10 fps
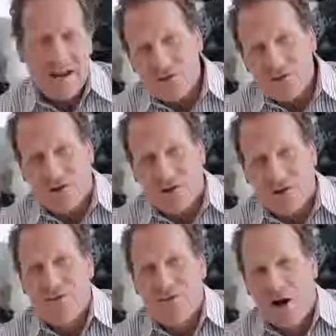also
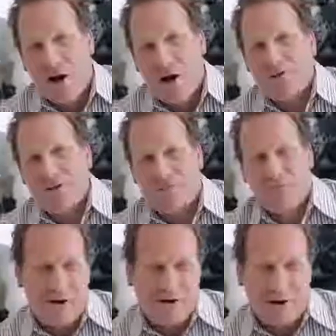the host of
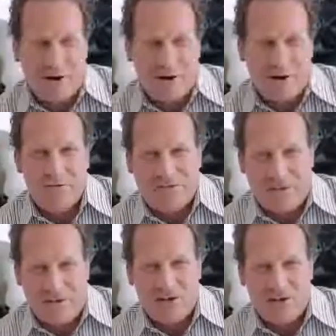Grant Cardone's TV
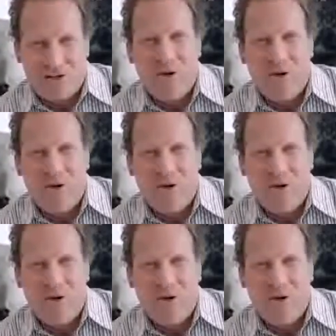show,